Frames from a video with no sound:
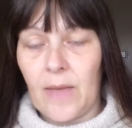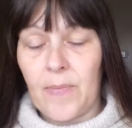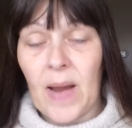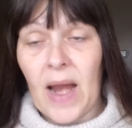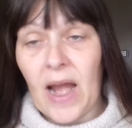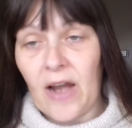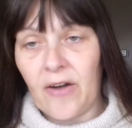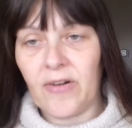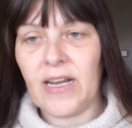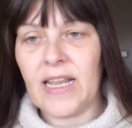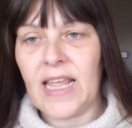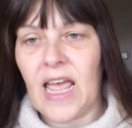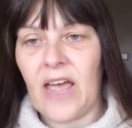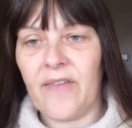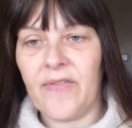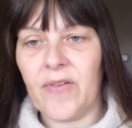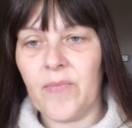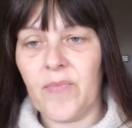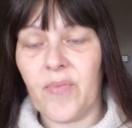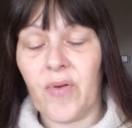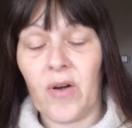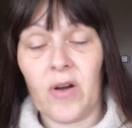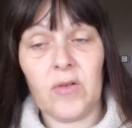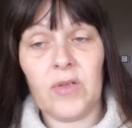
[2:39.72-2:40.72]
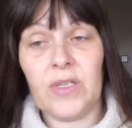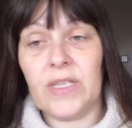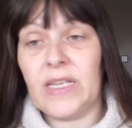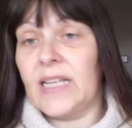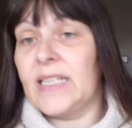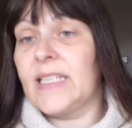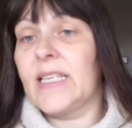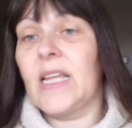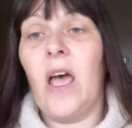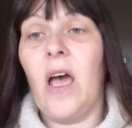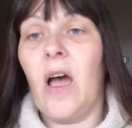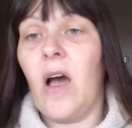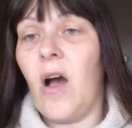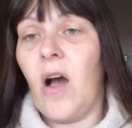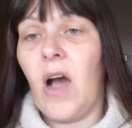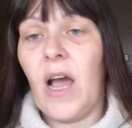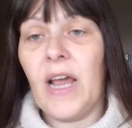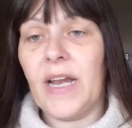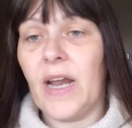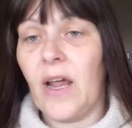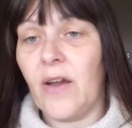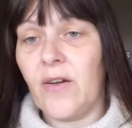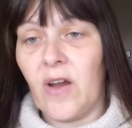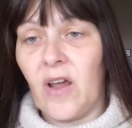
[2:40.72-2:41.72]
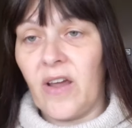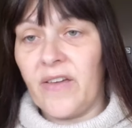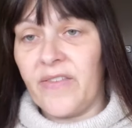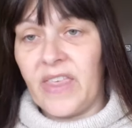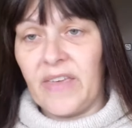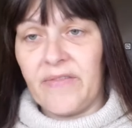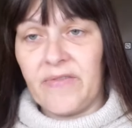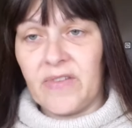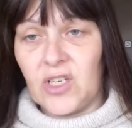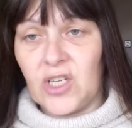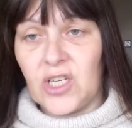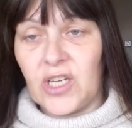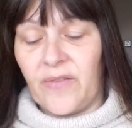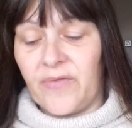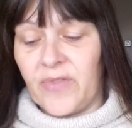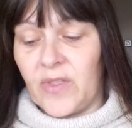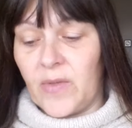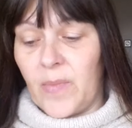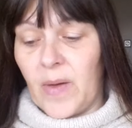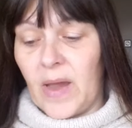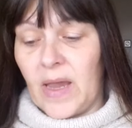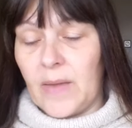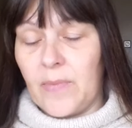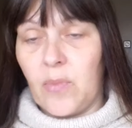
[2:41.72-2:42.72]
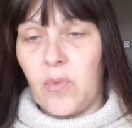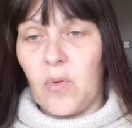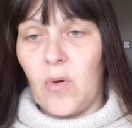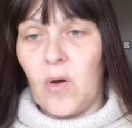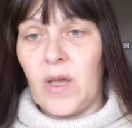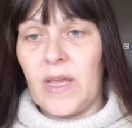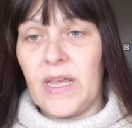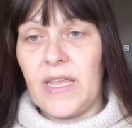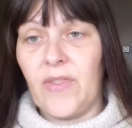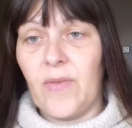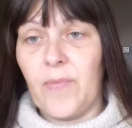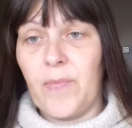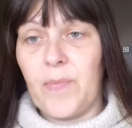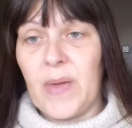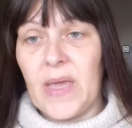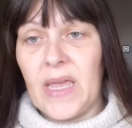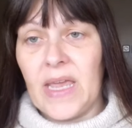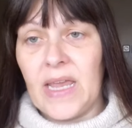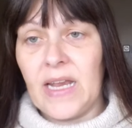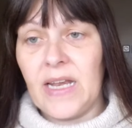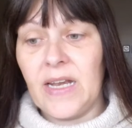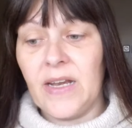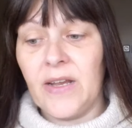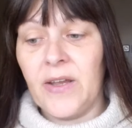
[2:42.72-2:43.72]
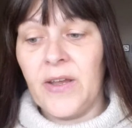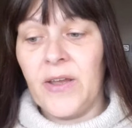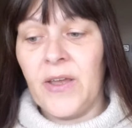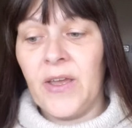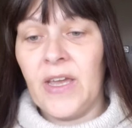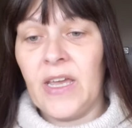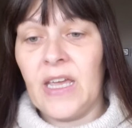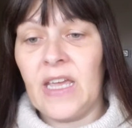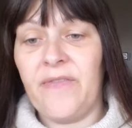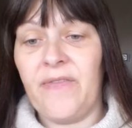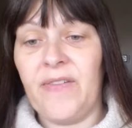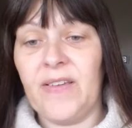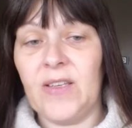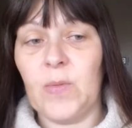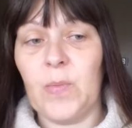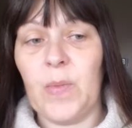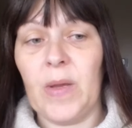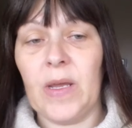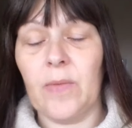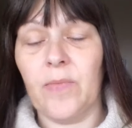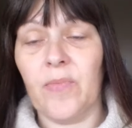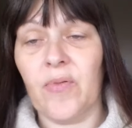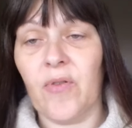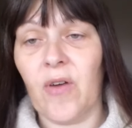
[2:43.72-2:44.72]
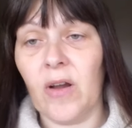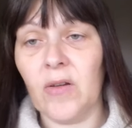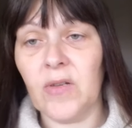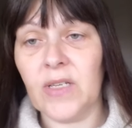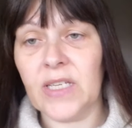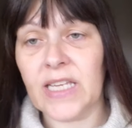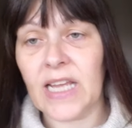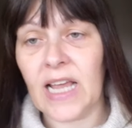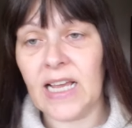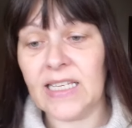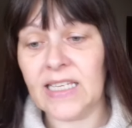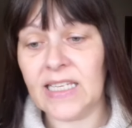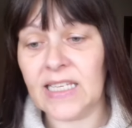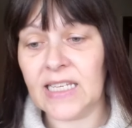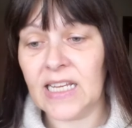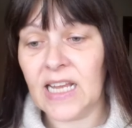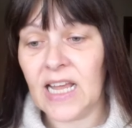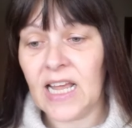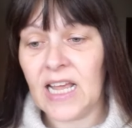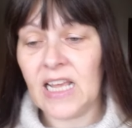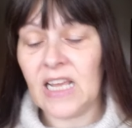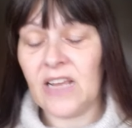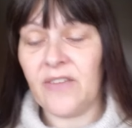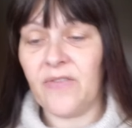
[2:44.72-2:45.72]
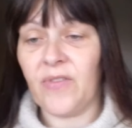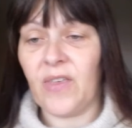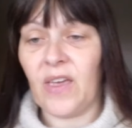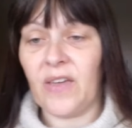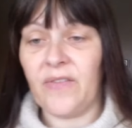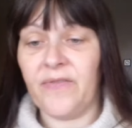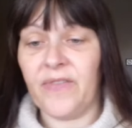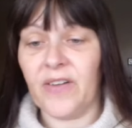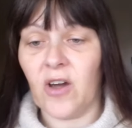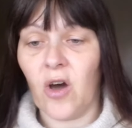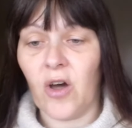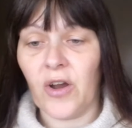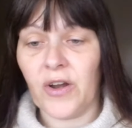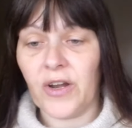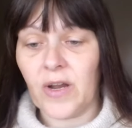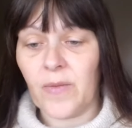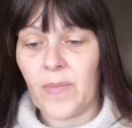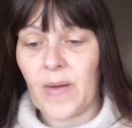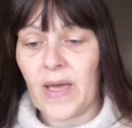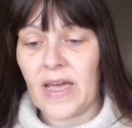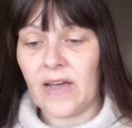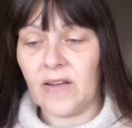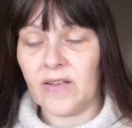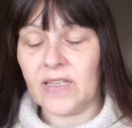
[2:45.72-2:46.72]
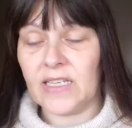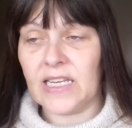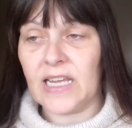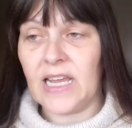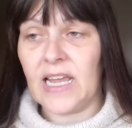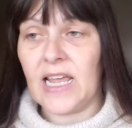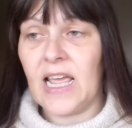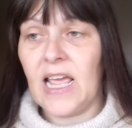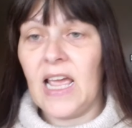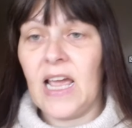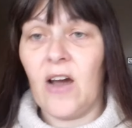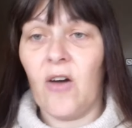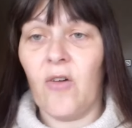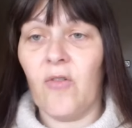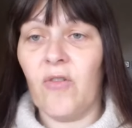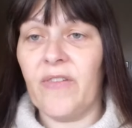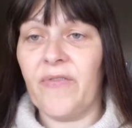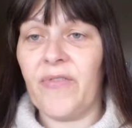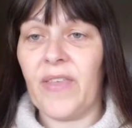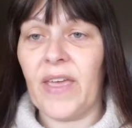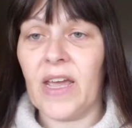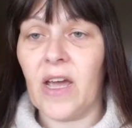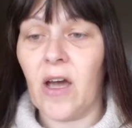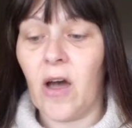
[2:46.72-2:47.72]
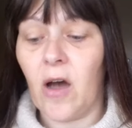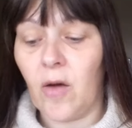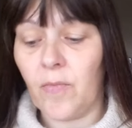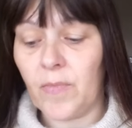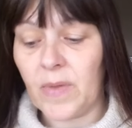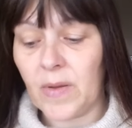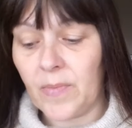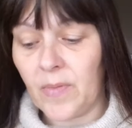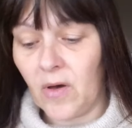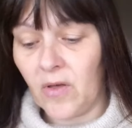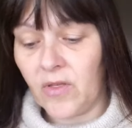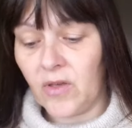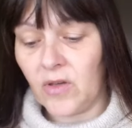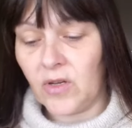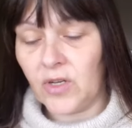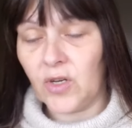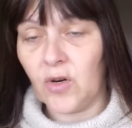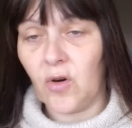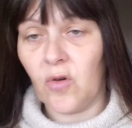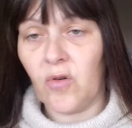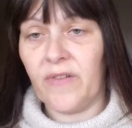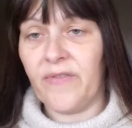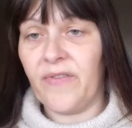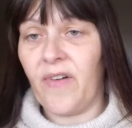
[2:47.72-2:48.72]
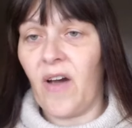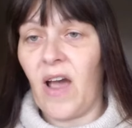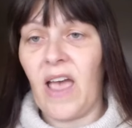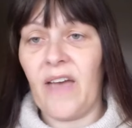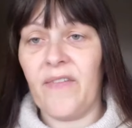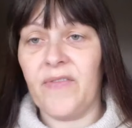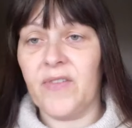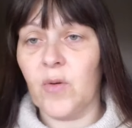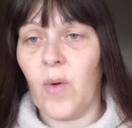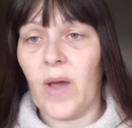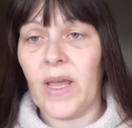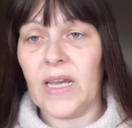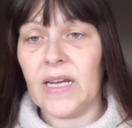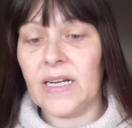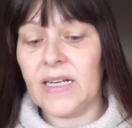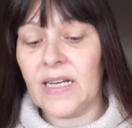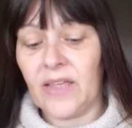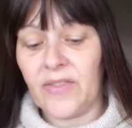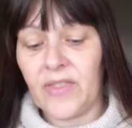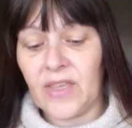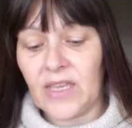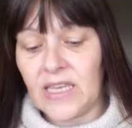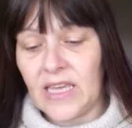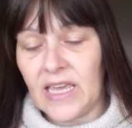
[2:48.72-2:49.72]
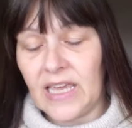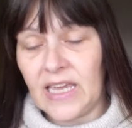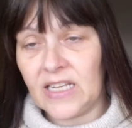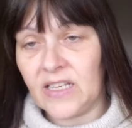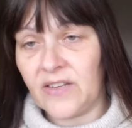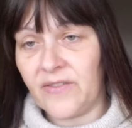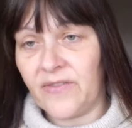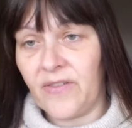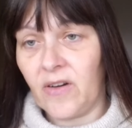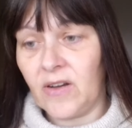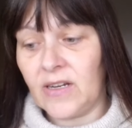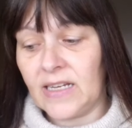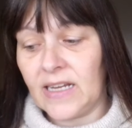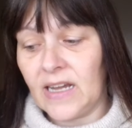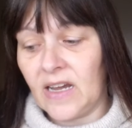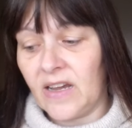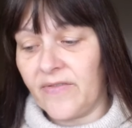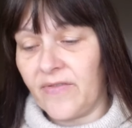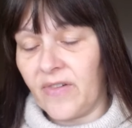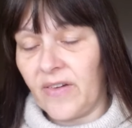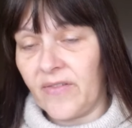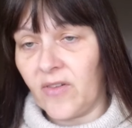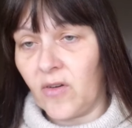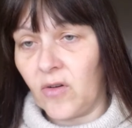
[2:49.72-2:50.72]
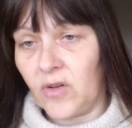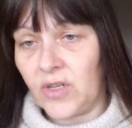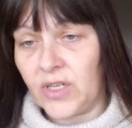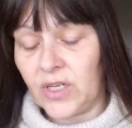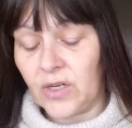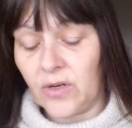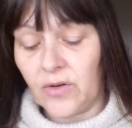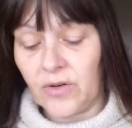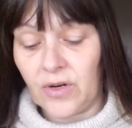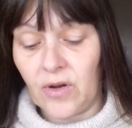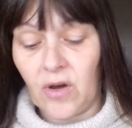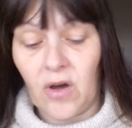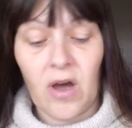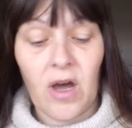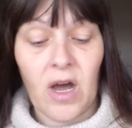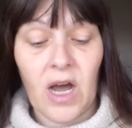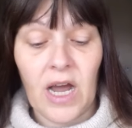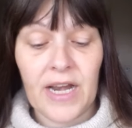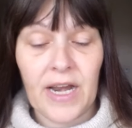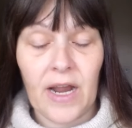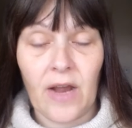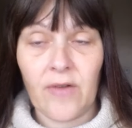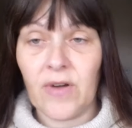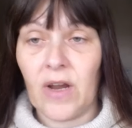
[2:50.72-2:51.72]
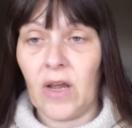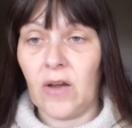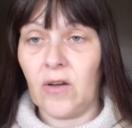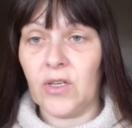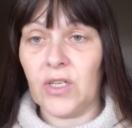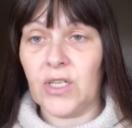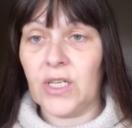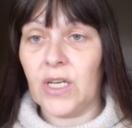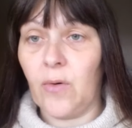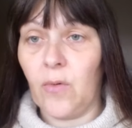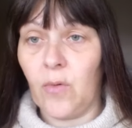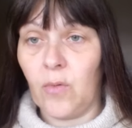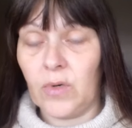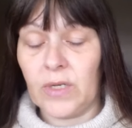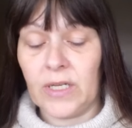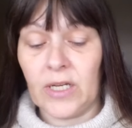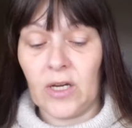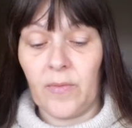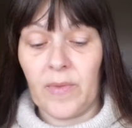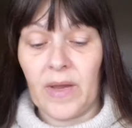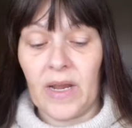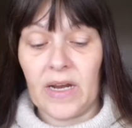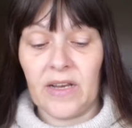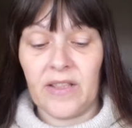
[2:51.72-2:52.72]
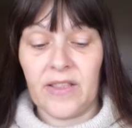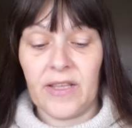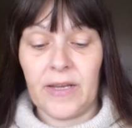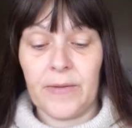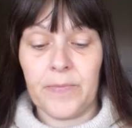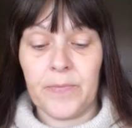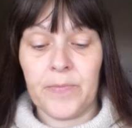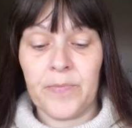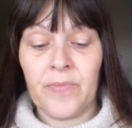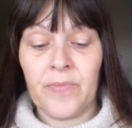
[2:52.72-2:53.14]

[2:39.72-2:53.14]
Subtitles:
apparently have in process. I don't know if they've just shoved the paperwork in the bin, if it's being processed, if they've forgotten about it, or if they can't be bothered, or if I have to wait another year to find out if I've got it or not. I don't know, because no one will tell me anything.